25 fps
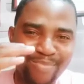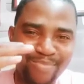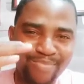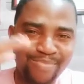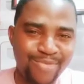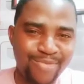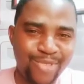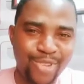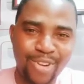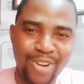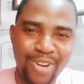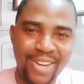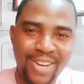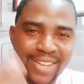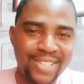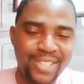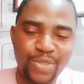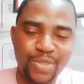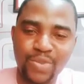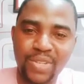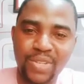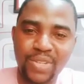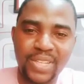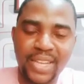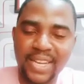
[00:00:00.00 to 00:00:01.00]
knowledge.
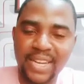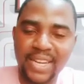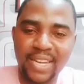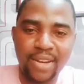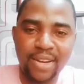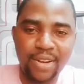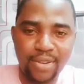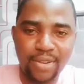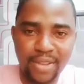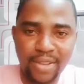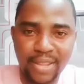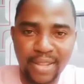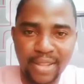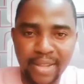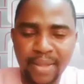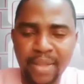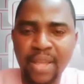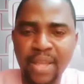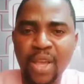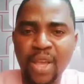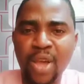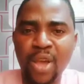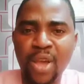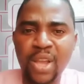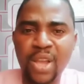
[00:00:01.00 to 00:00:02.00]
You will gain a lot there.
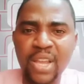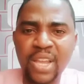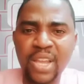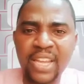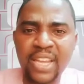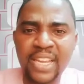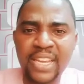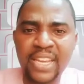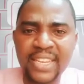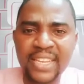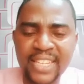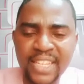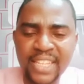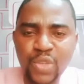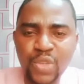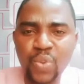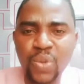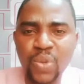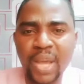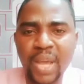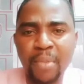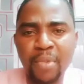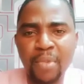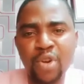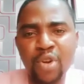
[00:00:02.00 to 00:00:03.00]
This
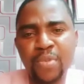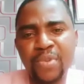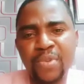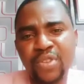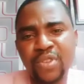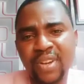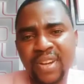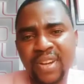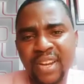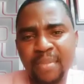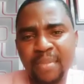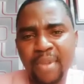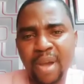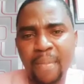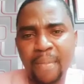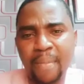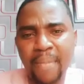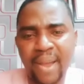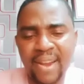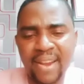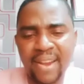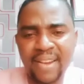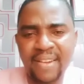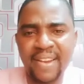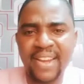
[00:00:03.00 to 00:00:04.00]
week I'm going to be talking about
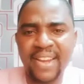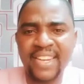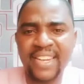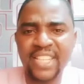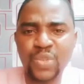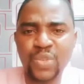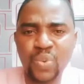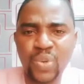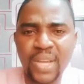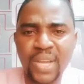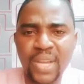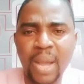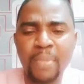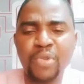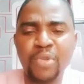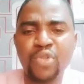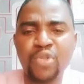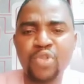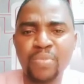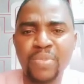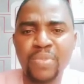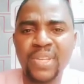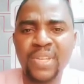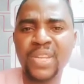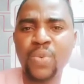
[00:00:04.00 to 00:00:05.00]
malaria. This week happened
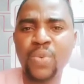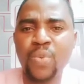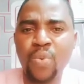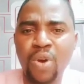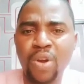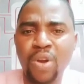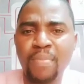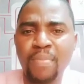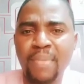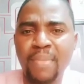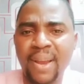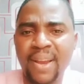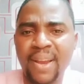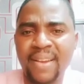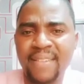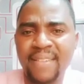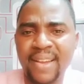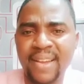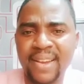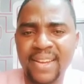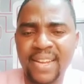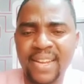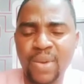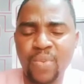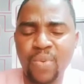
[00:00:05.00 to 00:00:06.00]
to be the World
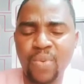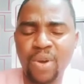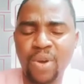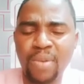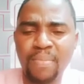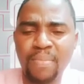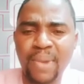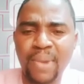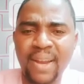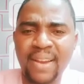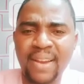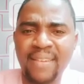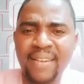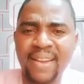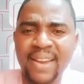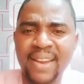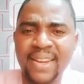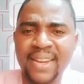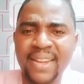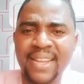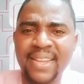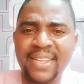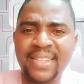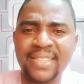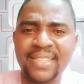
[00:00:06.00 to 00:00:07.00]
Malaria Day. World Malaria
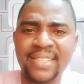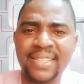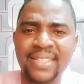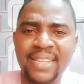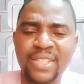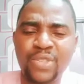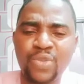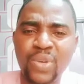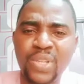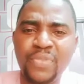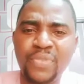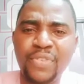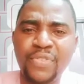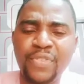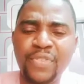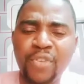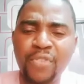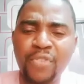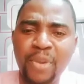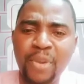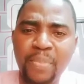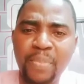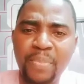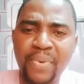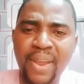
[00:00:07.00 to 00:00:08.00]
Day is 25th
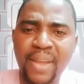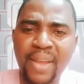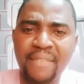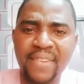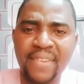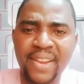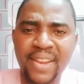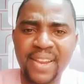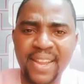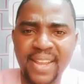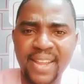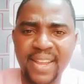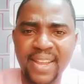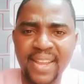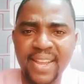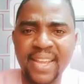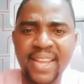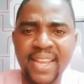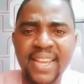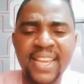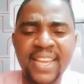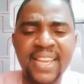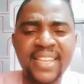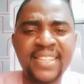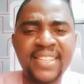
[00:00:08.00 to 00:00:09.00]
of April every year.
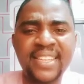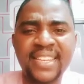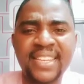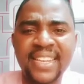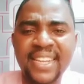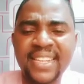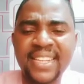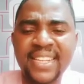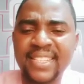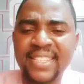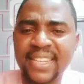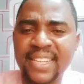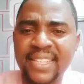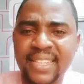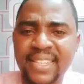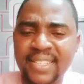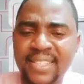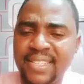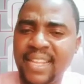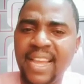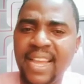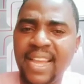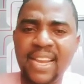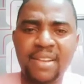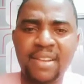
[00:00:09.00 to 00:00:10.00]
It's a date set
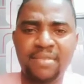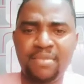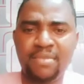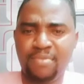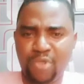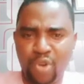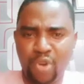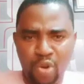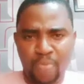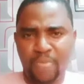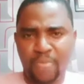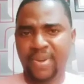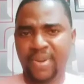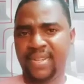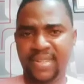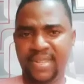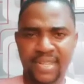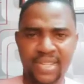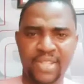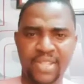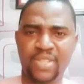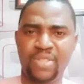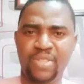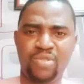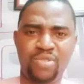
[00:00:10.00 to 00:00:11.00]
aside globally
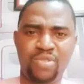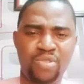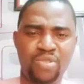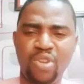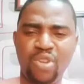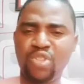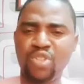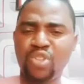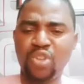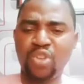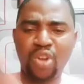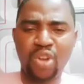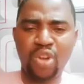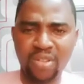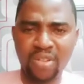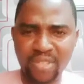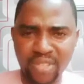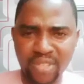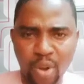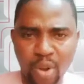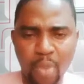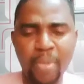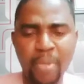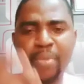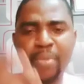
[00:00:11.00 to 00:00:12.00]
to just
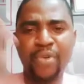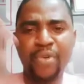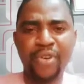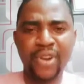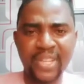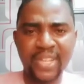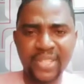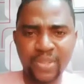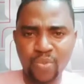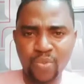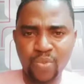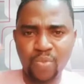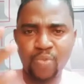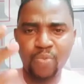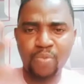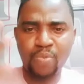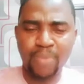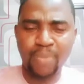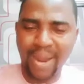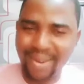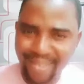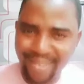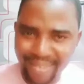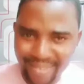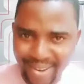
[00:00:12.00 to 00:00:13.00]
commemorate
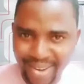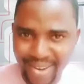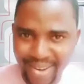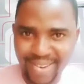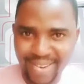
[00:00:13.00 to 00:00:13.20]
malaria.